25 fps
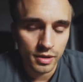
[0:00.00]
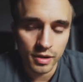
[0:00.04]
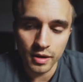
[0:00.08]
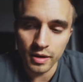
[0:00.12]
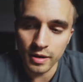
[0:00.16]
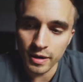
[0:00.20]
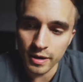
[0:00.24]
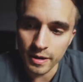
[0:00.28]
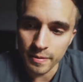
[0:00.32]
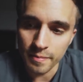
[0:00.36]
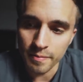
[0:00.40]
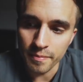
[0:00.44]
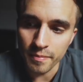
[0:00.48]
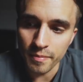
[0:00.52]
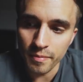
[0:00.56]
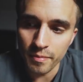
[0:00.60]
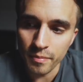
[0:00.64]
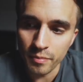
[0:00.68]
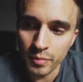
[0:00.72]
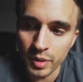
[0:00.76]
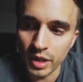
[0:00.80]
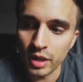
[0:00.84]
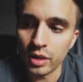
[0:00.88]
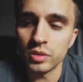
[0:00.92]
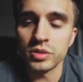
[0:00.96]
Um,
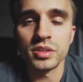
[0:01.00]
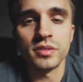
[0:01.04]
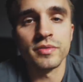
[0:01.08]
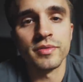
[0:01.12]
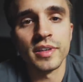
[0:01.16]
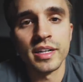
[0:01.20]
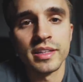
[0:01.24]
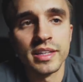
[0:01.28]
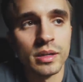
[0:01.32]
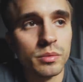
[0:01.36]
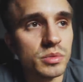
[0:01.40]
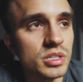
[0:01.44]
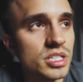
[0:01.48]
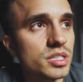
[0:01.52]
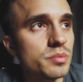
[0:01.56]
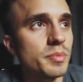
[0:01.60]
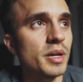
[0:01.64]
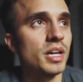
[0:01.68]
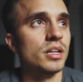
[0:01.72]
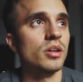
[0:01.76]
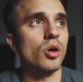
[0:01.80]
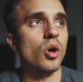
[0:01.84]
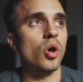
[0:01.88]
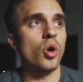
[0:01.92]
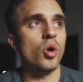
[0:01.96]
but I also find that we
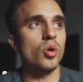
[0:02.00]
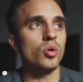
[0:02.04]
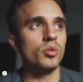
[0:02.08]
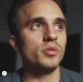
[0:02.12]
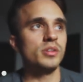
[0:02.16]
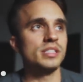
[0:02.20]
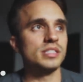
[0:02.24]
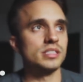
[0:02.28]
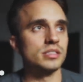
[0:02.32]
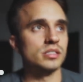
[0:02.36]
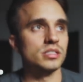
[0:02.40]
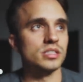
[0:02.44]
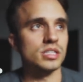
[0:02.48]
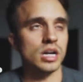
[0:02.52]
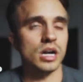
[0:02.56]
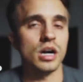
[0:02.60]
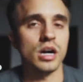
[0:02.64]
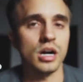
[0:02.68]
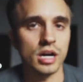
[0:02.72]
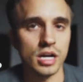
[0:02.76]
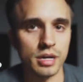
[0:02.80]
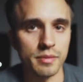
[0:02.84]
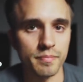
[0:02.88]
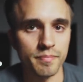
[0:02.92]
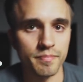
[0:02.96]
spend all this
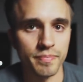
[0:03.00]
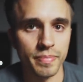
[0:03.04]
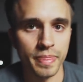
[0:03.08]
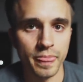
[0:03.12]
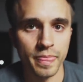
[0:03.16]
time